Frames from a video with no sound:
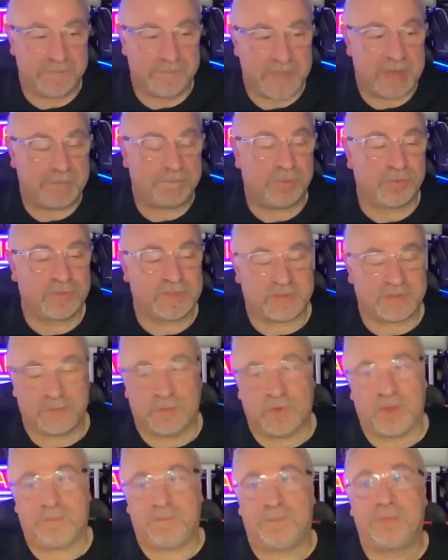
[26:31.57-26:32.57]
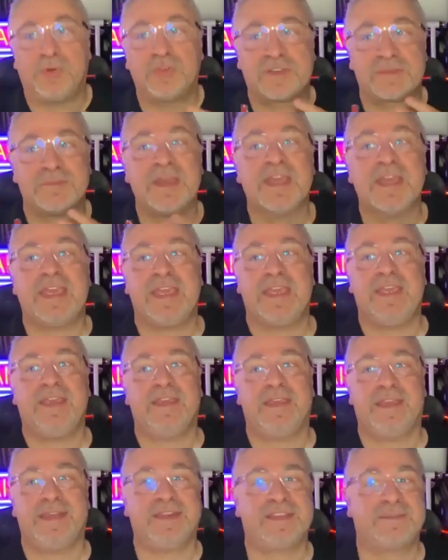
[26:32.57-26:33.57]
It puts me
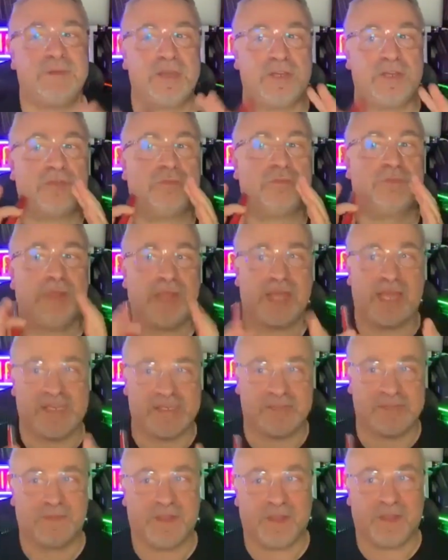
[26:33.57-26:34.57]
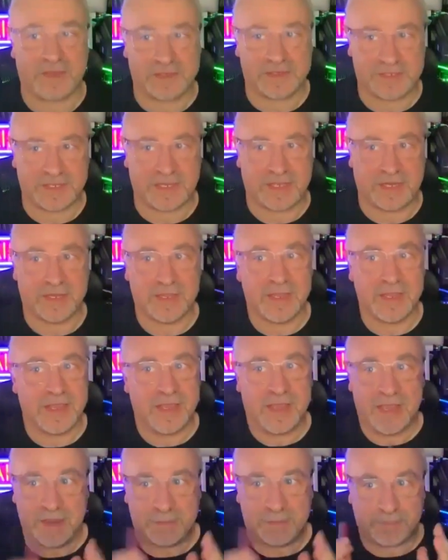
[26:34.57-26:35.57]
in a special place. Like I said,
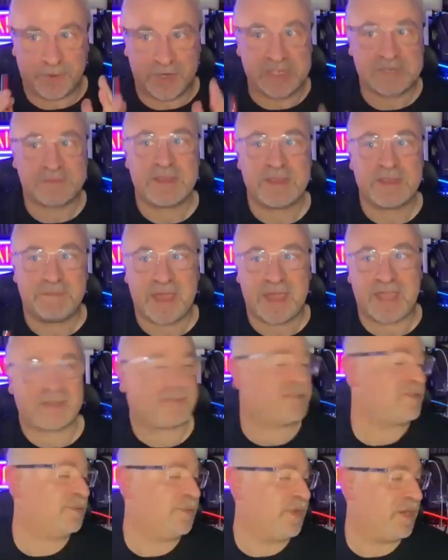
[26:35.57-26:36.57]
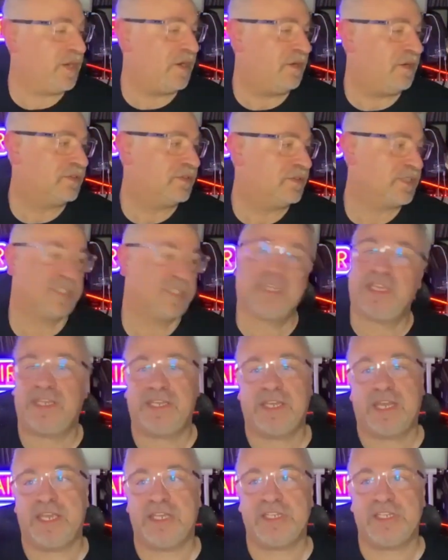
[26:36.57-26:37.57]
it brings me back to when I was a
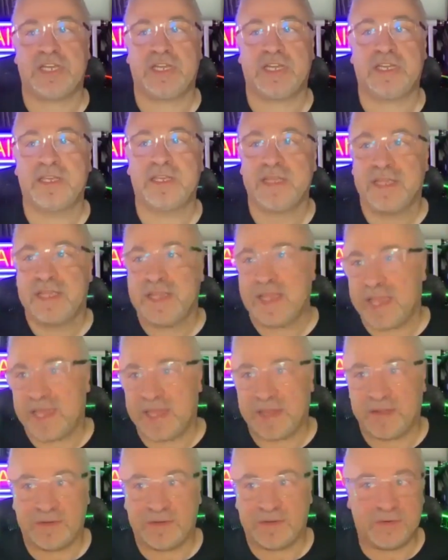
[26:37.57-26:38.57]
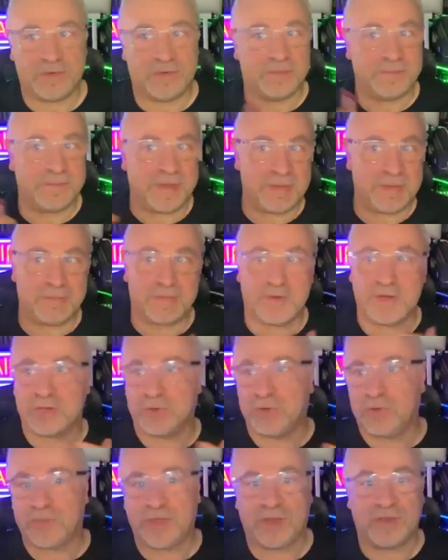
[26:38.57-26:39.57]
teenager and remembering
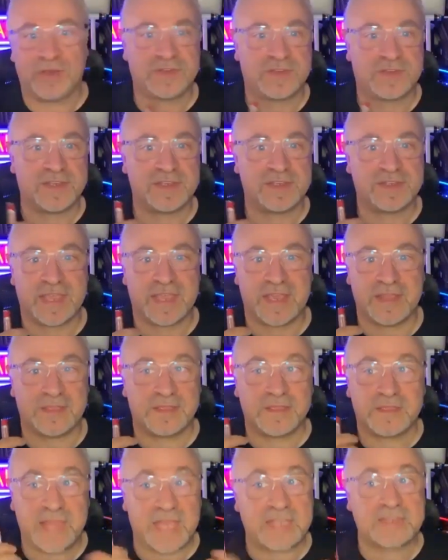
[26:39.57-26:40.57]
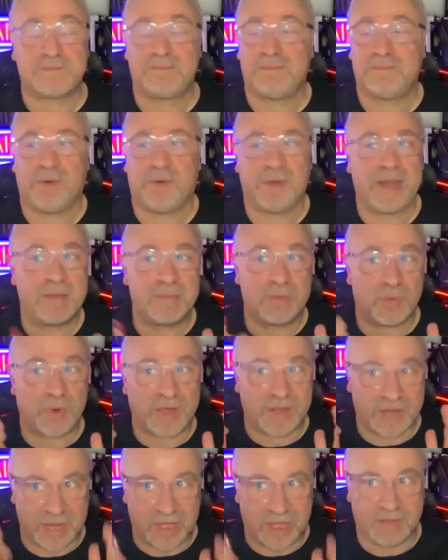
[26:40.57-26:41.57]
all those things. And that's my number
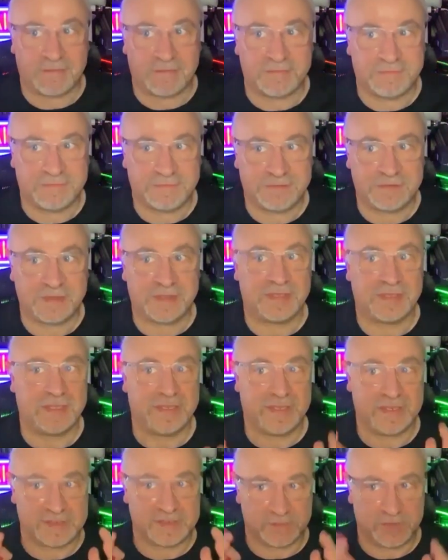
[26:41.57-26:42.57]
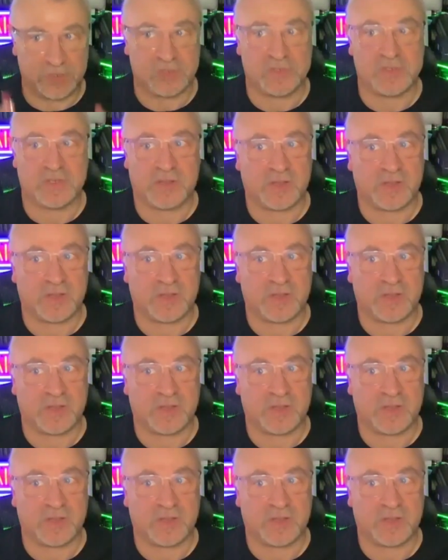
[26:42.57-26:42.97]
one love is music.